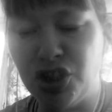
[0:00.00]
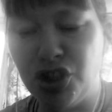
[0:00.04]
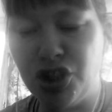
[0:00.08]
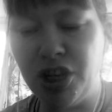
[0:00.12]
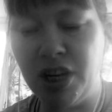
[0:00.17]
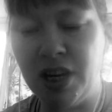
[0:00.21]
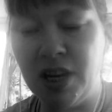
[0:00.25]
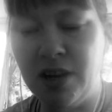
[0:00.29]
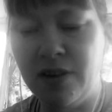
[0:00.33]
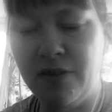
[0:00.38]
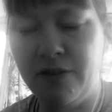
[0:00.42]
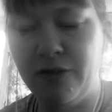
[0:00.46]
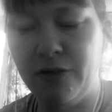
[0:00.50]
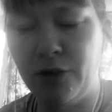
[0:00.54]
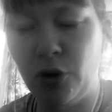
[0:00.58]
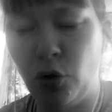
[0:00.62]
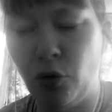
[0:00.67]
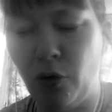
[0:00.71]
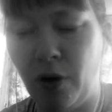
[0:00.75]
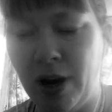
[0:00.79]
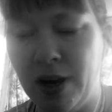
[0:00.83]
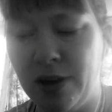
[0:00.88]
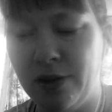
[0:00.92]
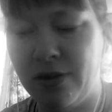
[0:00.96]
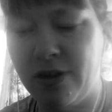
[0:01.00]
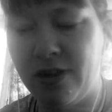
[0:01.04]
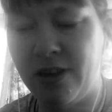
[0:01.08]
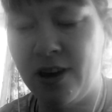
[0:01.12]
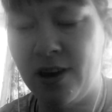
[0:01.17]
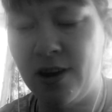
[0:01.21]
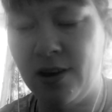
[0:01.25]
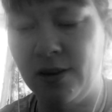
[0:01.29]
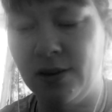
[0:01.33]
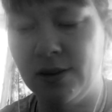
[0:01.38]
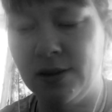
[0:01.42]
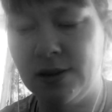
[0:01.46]
achieve great
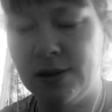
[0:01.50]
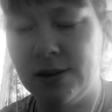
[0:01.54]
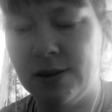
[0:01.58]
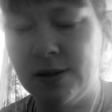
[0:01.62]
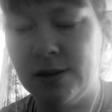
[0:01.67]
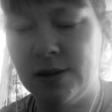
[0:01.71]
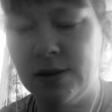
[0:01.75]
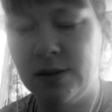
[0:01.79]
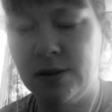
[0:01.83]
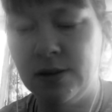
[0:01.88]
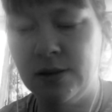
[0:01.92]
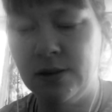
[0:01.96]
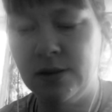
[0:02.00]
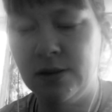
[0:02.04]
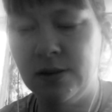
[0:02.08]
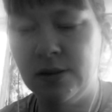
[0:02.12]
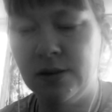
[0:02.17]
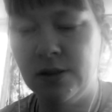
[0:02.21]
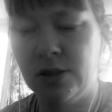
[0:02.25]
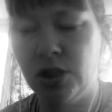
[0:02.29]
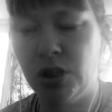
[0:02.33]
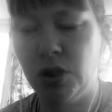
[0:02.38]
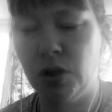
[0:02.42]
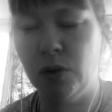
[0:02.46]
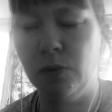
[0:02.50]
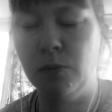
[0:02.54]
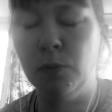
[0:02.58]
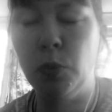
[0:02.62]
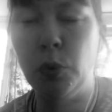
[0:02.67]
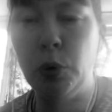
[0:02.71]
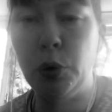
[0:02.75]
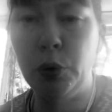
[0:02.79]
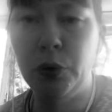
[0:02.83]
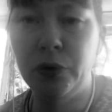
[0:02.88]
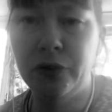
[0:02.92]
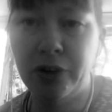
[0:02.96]
things, to
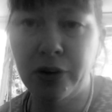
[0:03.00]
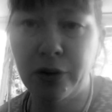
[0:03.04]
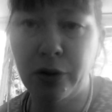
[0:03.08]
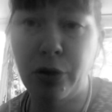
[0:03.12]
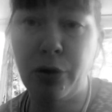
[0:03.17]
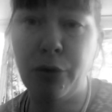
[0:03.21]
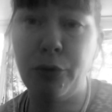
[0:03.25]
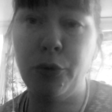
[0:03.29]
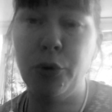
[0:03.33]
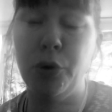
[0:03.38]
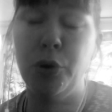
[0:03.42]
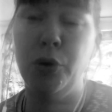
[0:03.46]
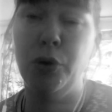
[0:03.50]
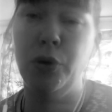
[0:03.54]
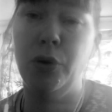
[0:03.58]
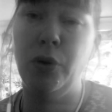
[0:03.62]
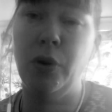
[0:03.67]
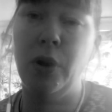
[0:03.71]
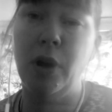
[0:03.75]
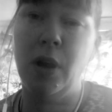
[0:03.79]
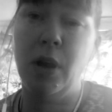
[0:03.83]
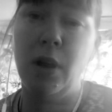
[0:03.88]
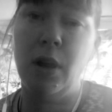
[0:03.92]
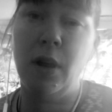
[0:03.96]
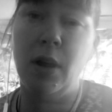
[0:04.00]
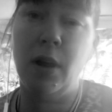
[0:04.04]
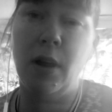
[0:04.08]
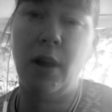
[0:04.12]
move through